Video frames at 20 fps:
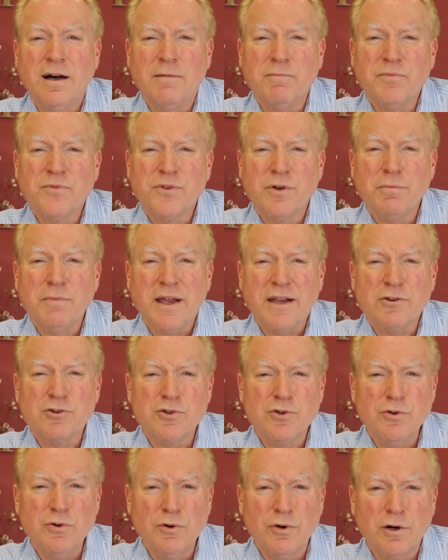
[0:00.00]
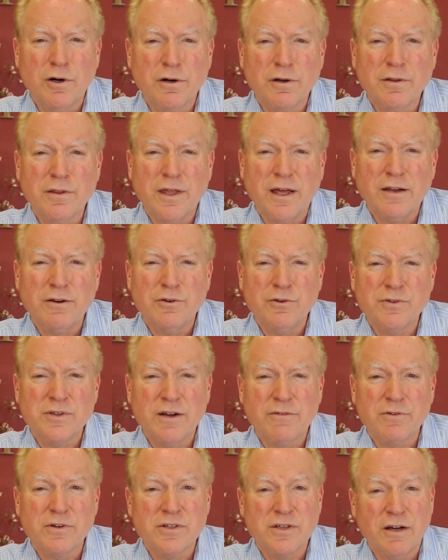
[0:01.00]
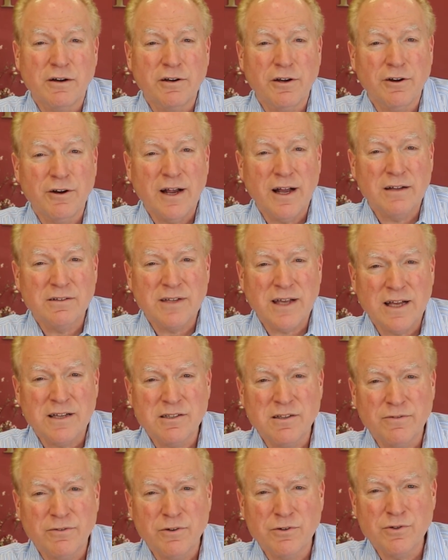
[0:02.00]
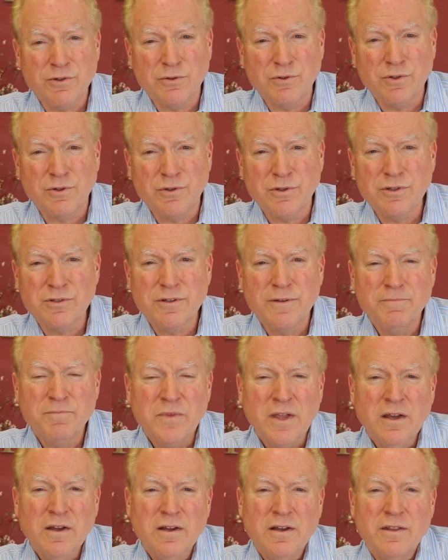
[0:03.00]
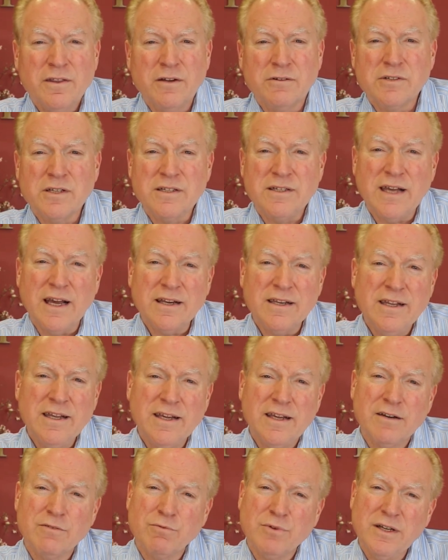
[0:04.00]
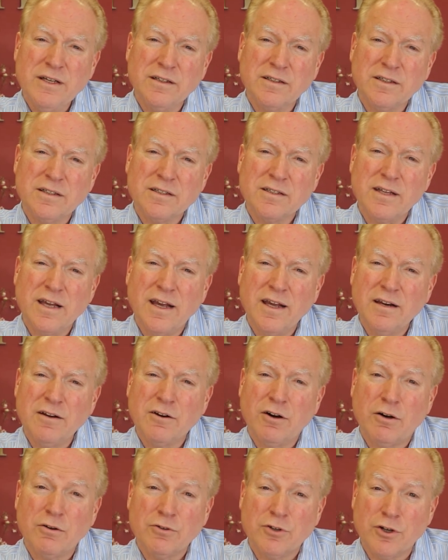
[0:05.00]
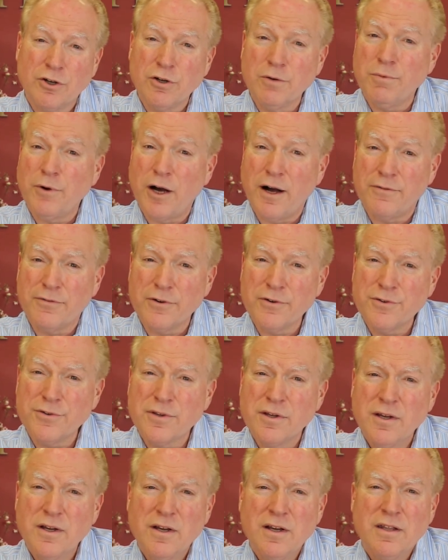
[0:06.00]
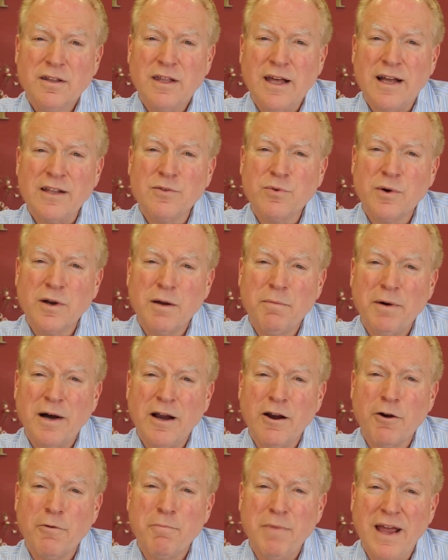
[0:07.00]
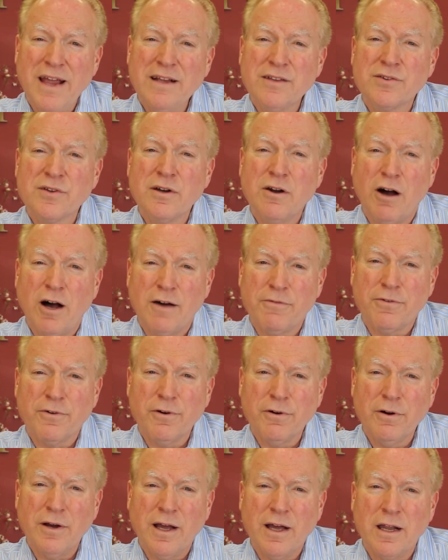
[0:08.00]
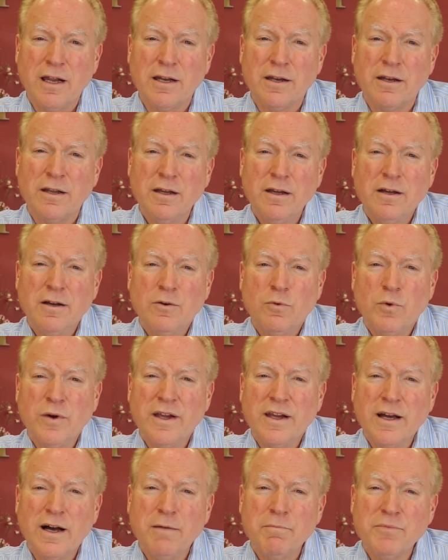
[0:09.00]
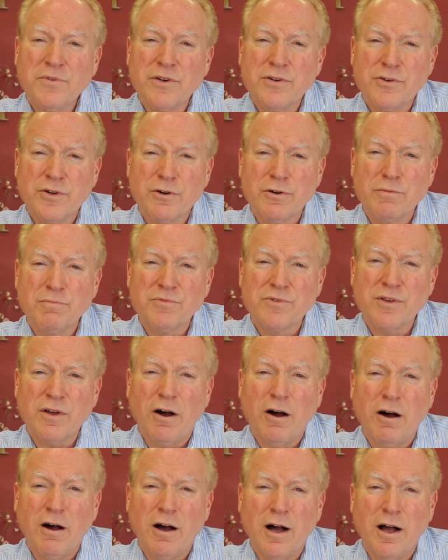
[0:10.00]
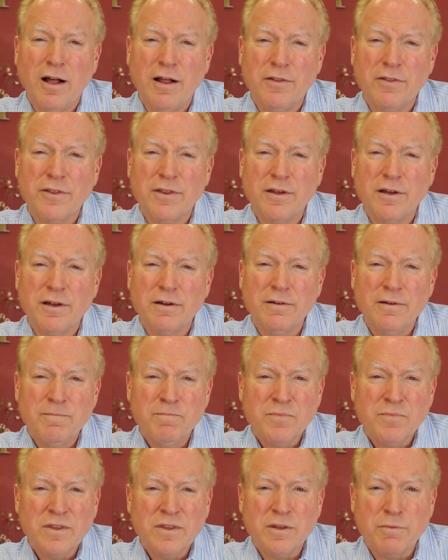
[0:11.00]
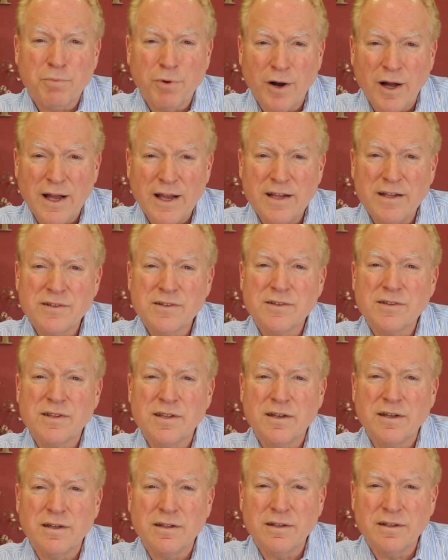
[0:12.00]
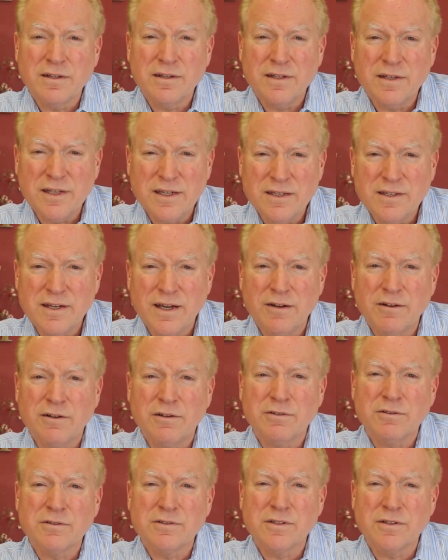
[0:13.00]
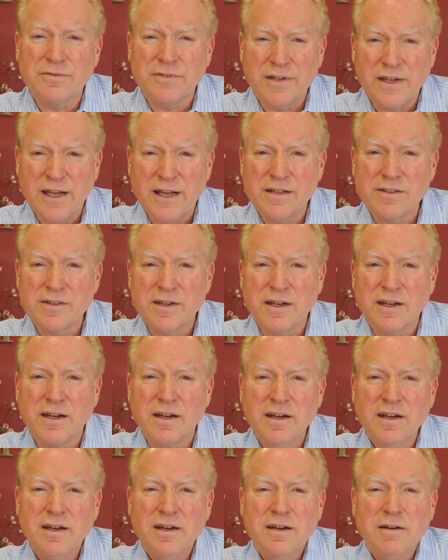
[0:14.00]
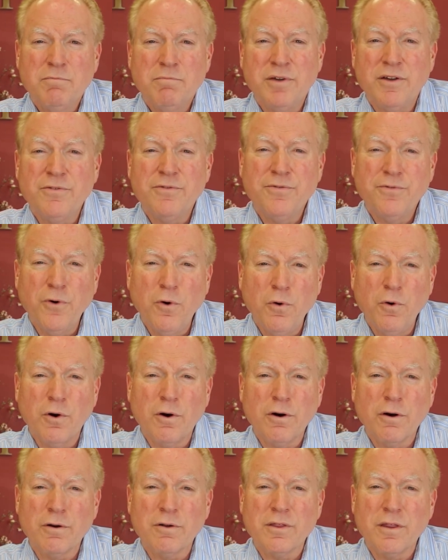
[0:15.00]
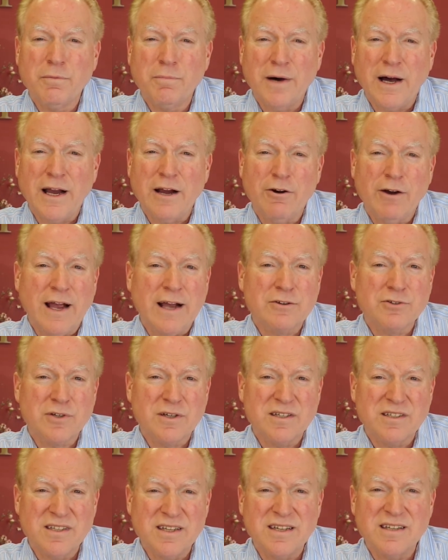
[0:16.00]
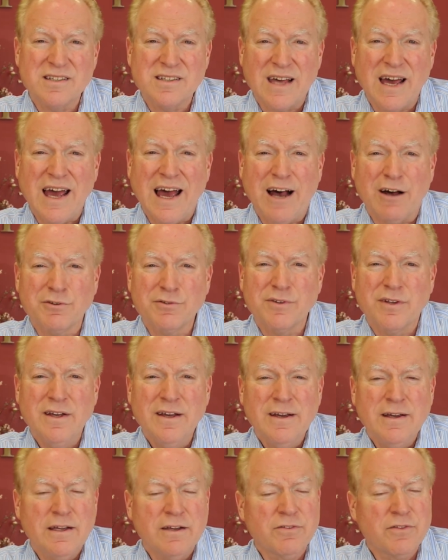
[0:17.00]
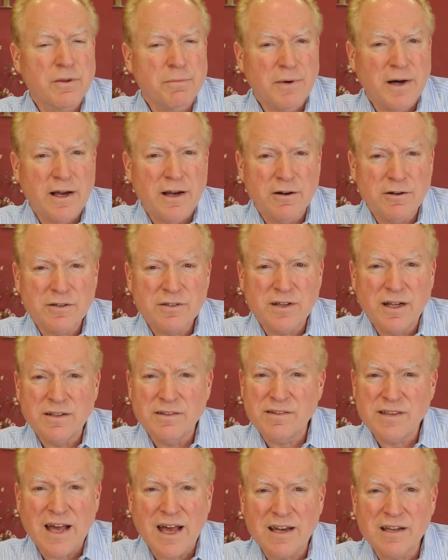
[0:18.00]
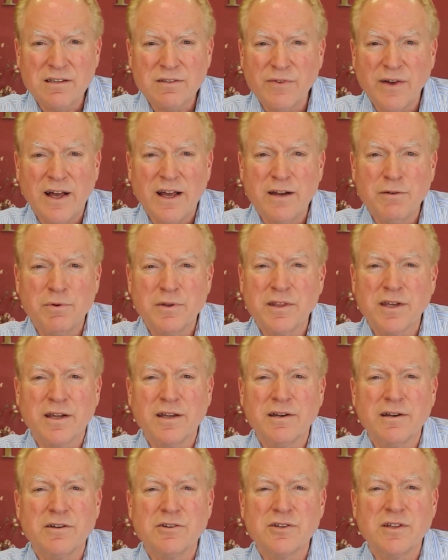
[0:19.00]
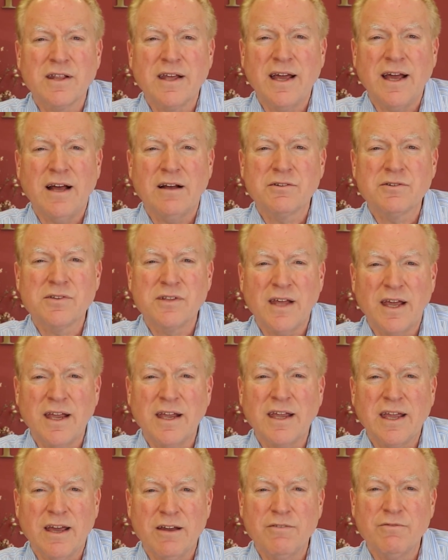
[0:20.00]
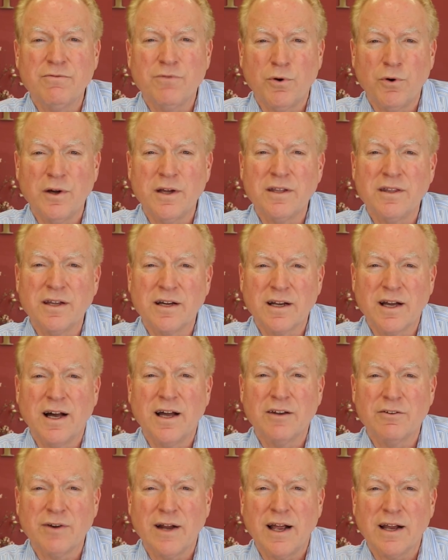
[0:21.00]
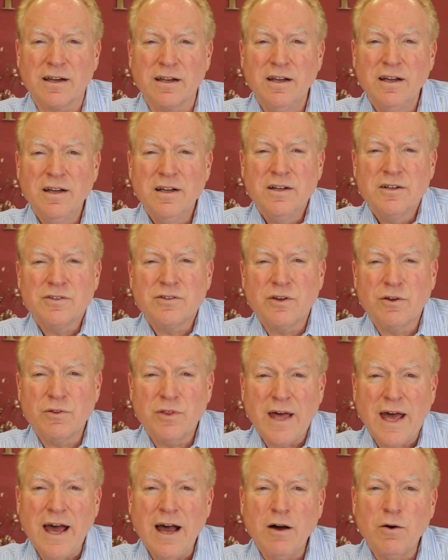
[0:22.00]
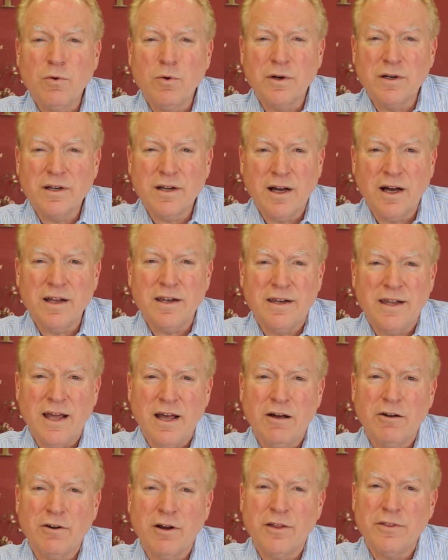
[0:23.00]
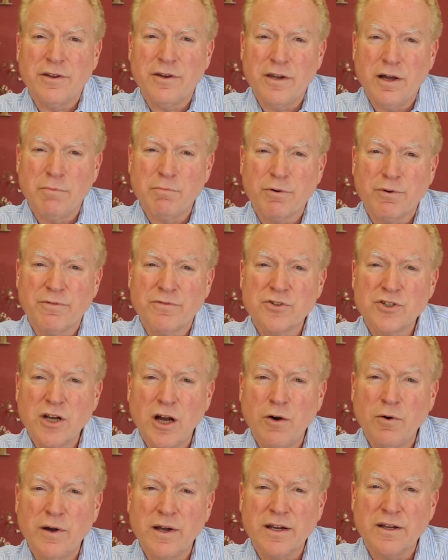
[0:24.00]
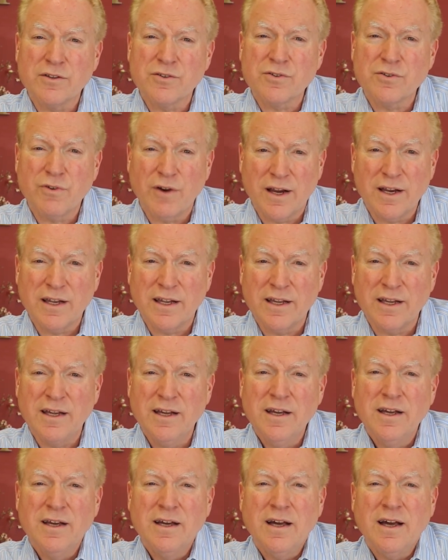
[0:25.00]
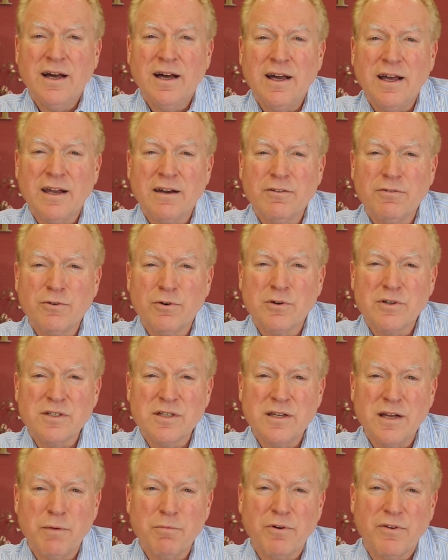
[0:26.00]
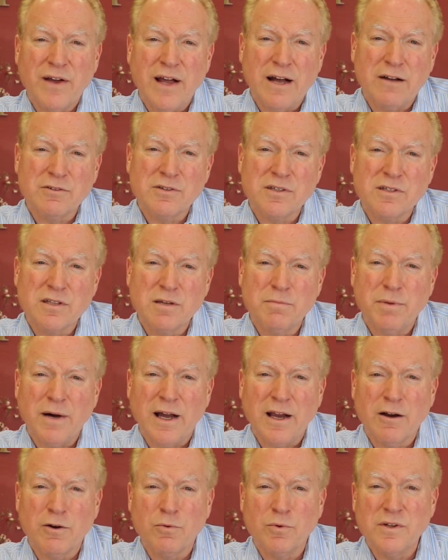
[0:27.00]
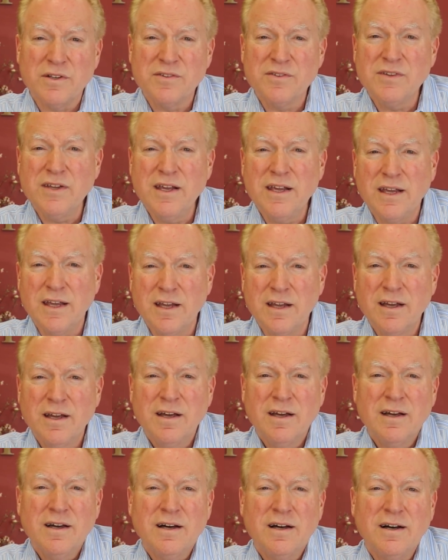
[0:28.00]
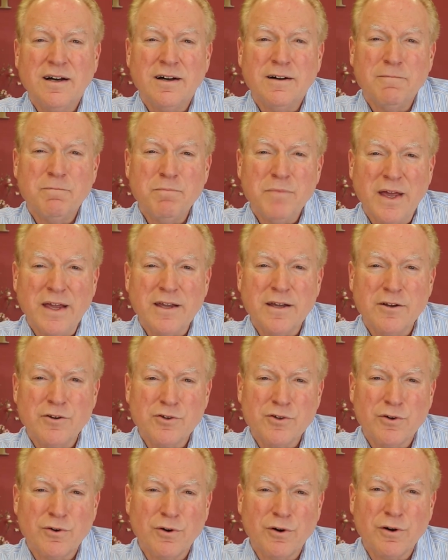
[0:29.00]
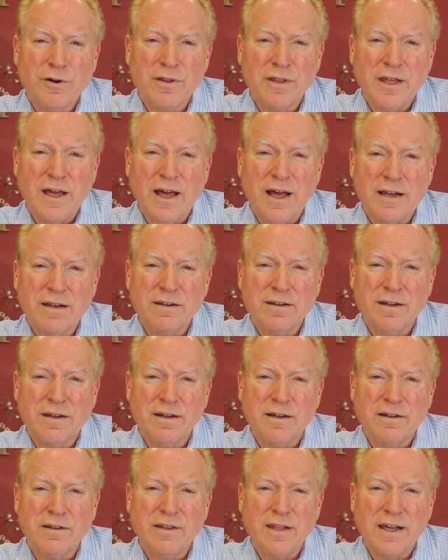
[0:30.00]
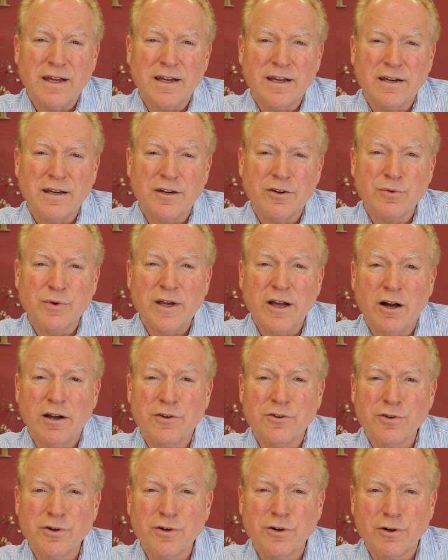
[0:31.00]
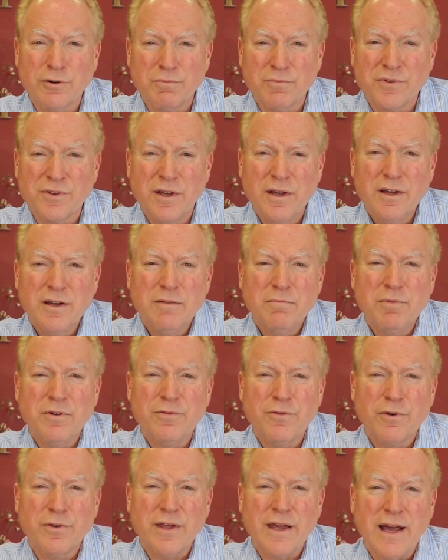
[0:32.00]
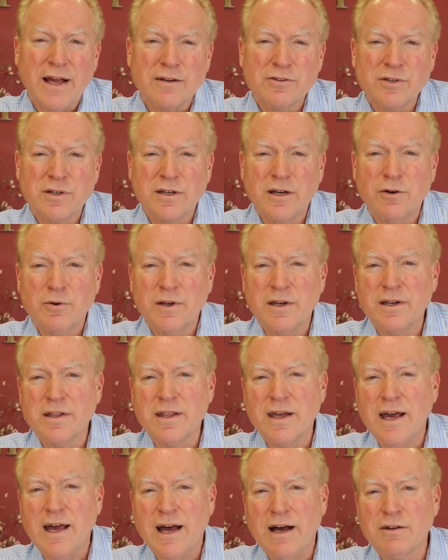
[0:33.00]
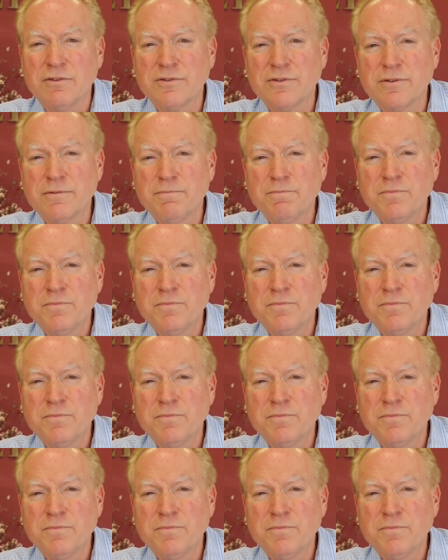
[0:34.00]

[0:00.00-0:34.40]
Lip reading: So make sure that who's ever selling your house has the virtual tours. There's a technique in real estate called curb offers. That's when a buyer makes an offer and we come to terms on the price, the details, the financing, before the buyer actually sees the house. If the buyer's unsatisfied with the condition of the house, they can void the contract. So that would cut down on the number of showings greatly, and of course the number of houses the buyer would see, making sure that they can agree on terms before they actually go into the house.